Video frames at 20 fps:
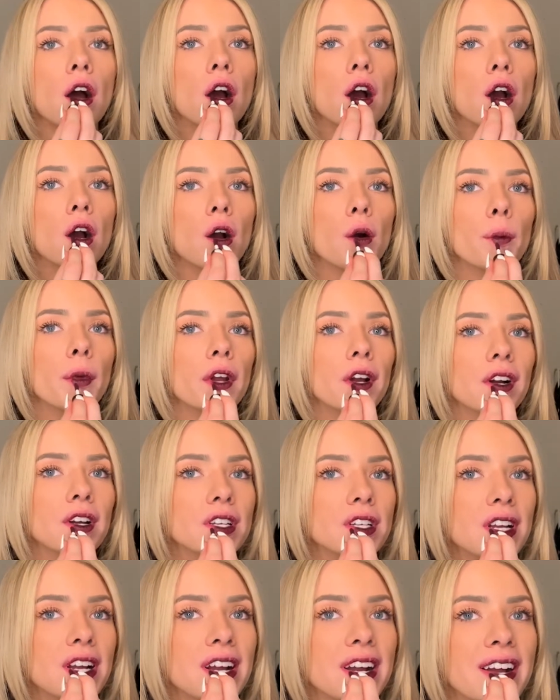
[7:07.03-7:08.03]
oh my gosh.
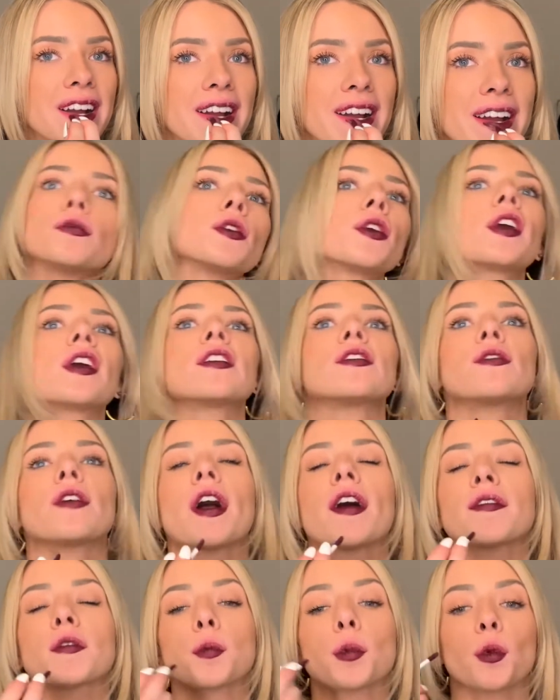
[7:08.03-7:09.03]
You guys, you
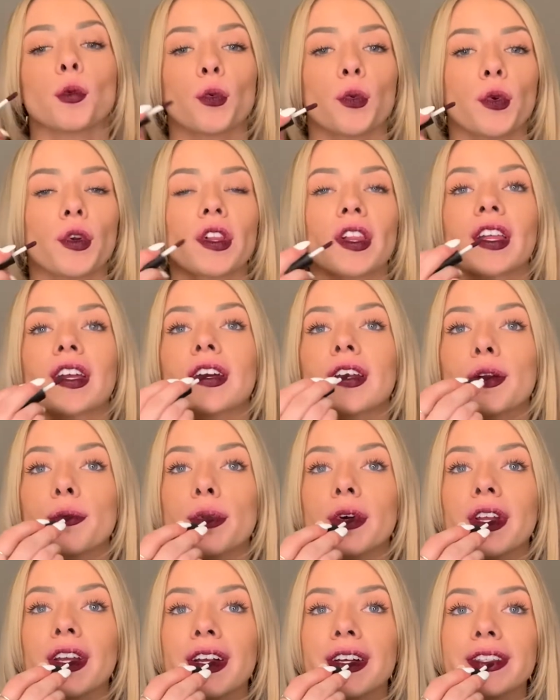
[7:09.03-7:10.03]
have to be really good at
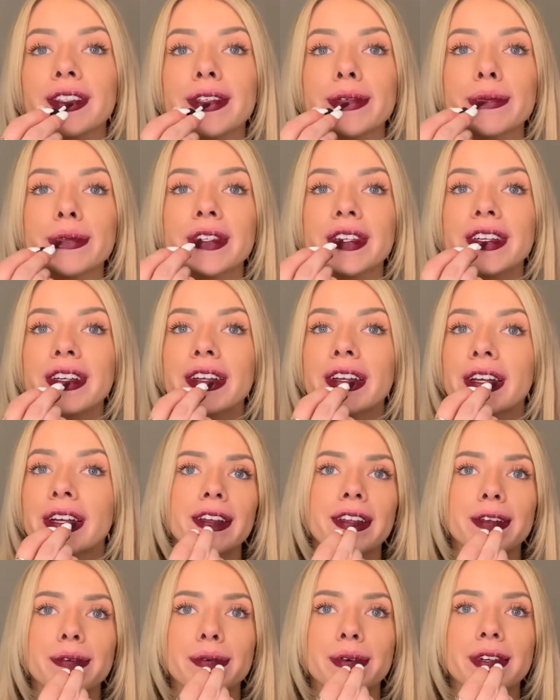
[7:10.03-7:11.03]
putting on lipstick
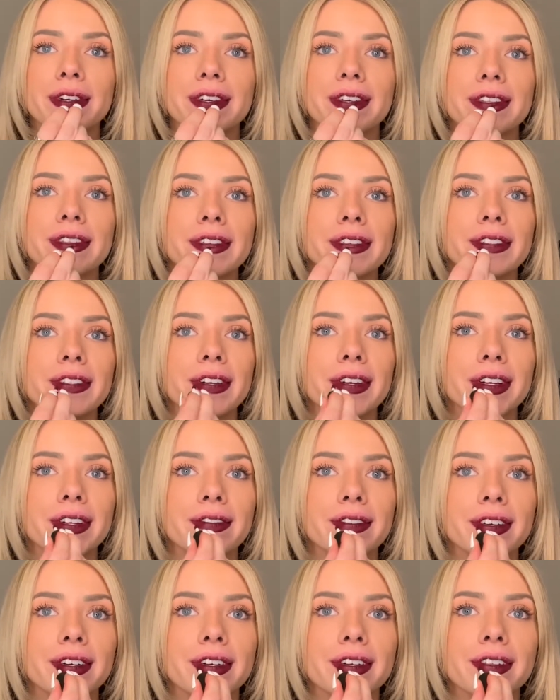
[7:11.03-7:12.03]
to put on this dark of a
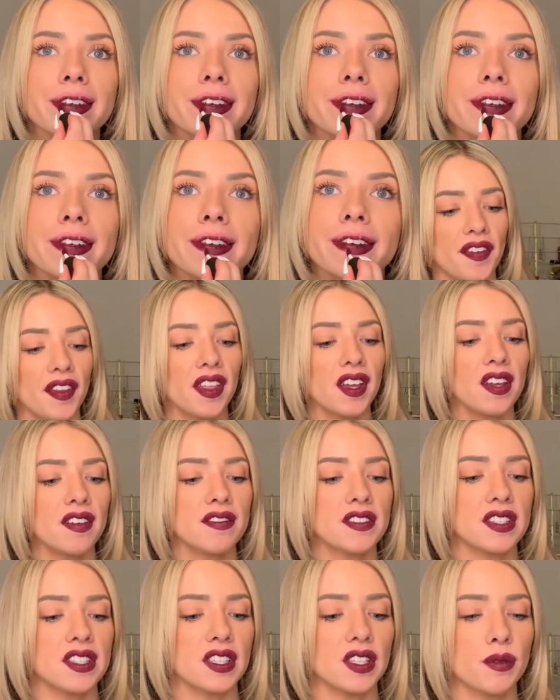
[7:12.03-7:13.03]
color. I feel like I've
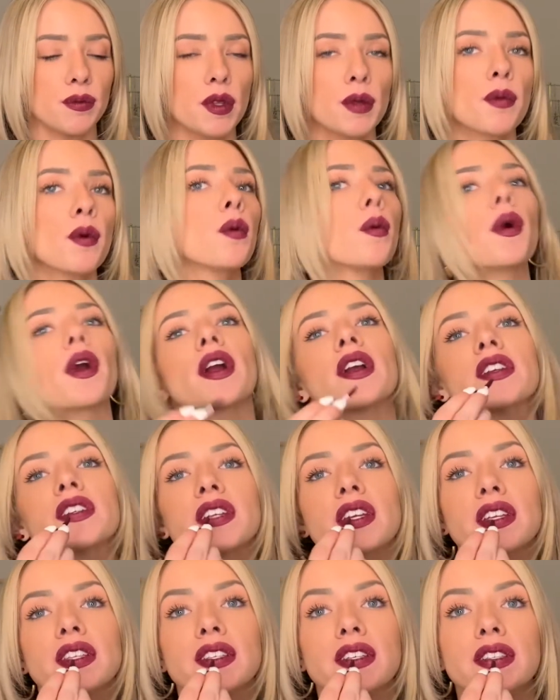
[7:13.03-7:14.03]
seen people wear
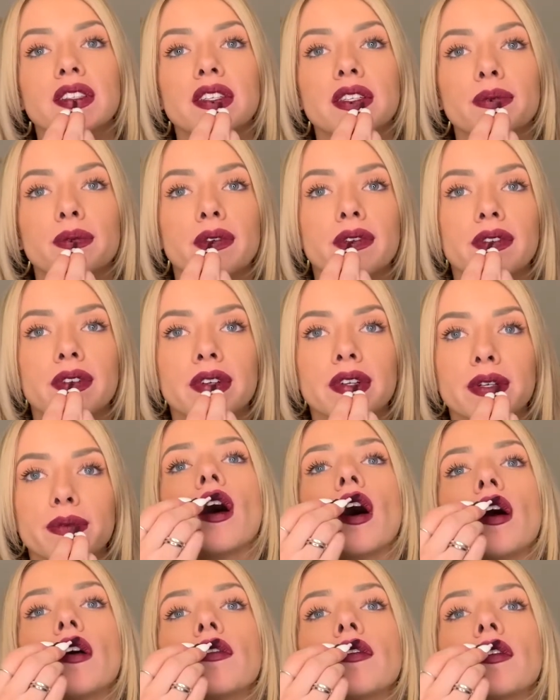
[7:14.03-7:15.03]
shades like this before.
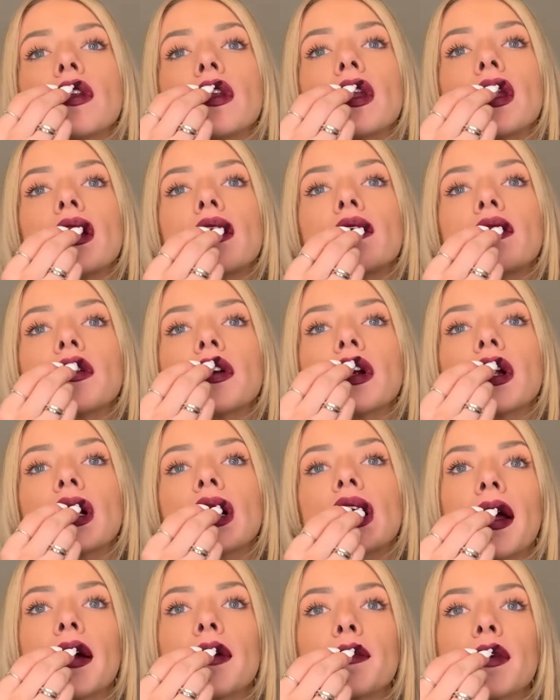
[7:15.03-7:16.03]
I've never
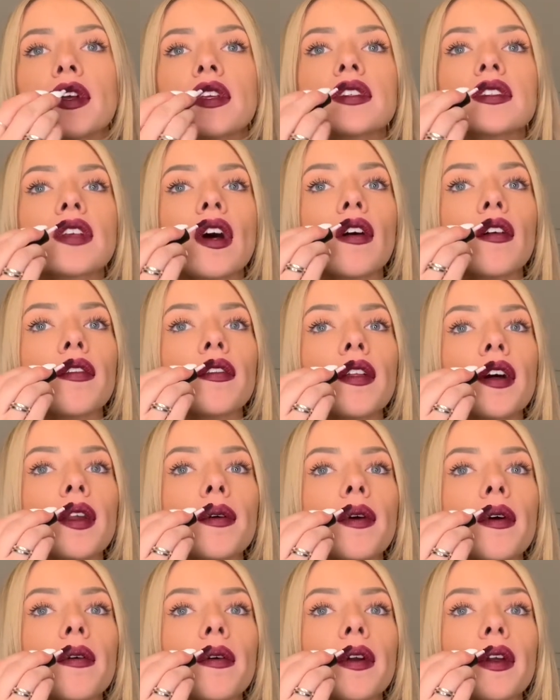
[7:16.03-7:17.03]
myself thought
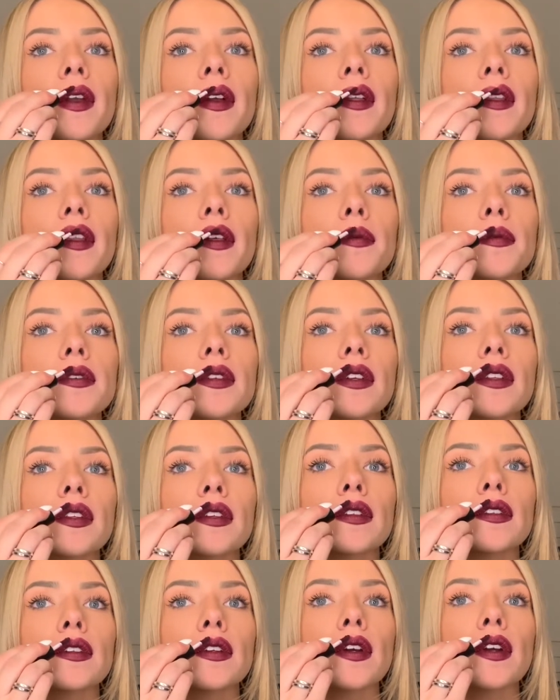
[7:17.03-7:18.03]
about wearing a lipstick
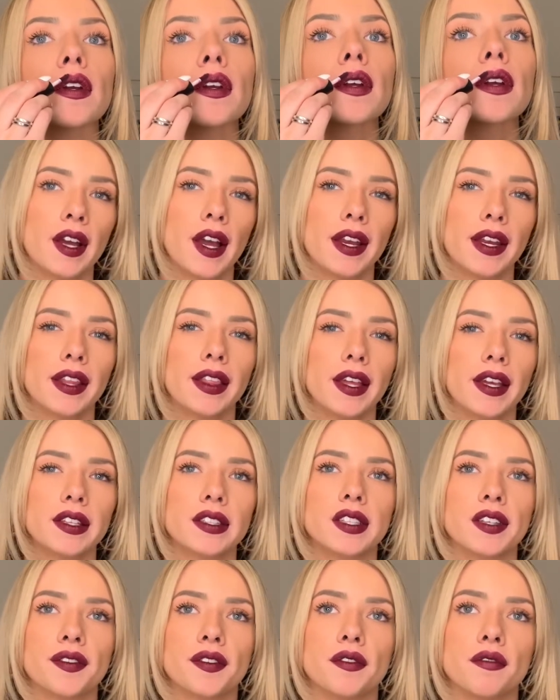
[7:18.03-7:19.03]
this dark. I need like a
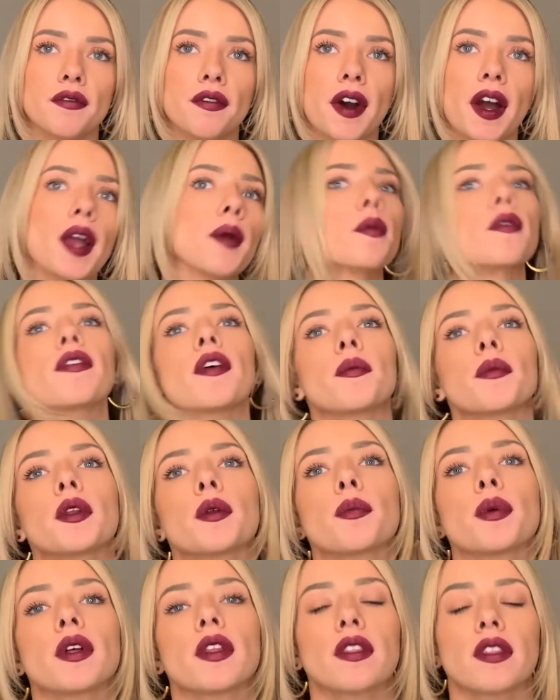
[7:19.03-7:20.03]
different vibe if I'm gonna
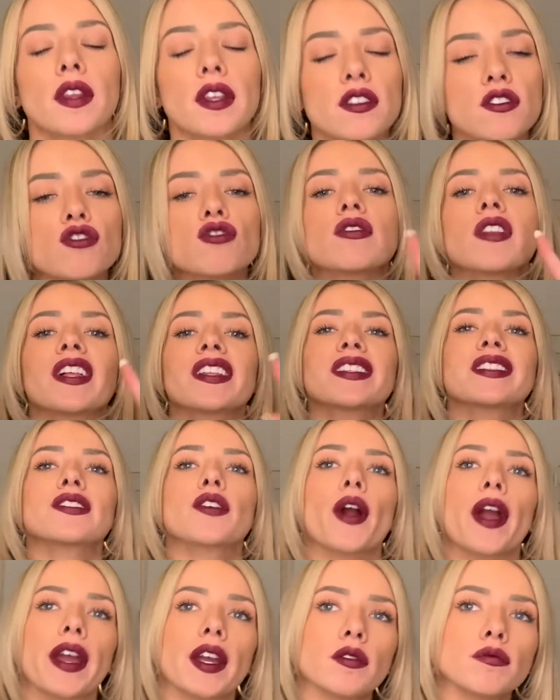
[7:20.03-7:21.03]
put, let's try
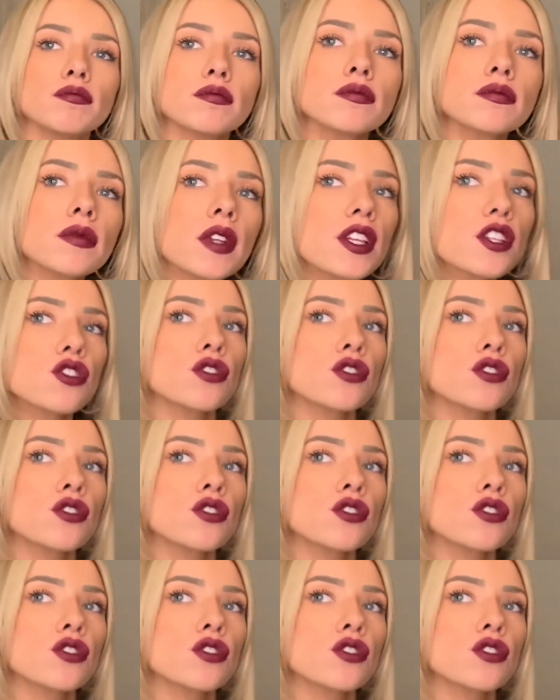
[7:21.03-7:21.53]
it. Let's